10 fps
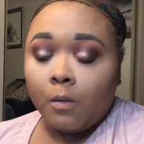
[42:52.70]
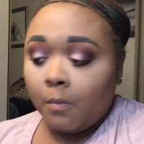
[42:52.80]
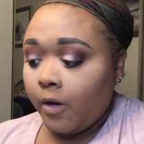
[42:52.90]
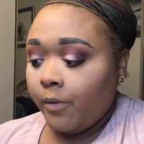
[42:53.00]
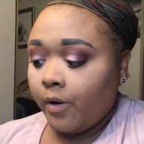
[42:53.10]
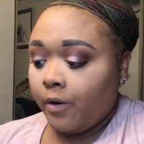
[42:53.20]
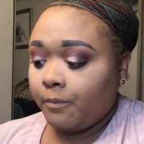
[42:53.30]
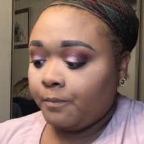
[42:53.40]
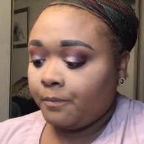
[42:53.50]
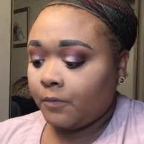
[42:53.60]
There we go.
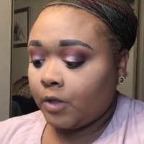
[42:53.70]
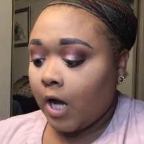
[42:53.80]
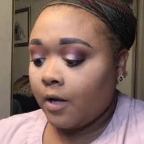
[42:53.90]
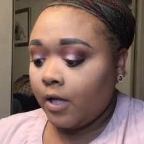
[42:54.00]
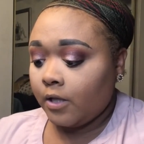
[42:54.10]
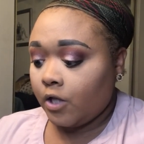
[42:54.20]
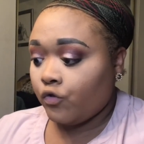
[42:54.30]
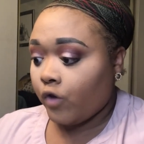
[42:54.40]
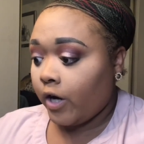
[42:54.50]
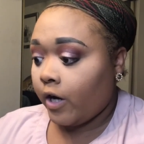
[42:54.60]
So I let that
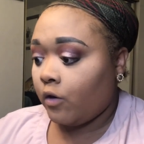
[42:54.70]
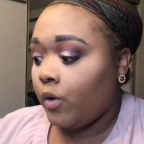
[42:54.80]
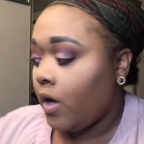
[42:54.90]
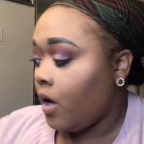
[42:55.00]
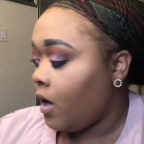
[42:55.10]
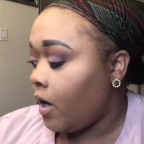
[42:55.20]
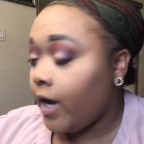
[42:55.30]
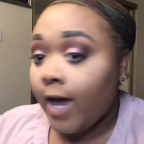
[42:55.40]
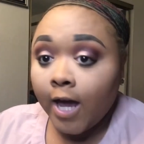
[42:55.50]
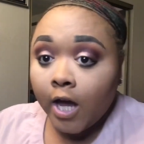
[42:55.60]
dry down a
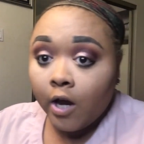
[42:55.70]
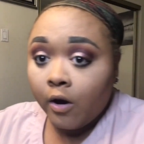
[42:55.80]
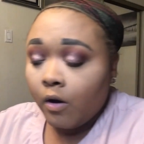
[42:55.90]
hair.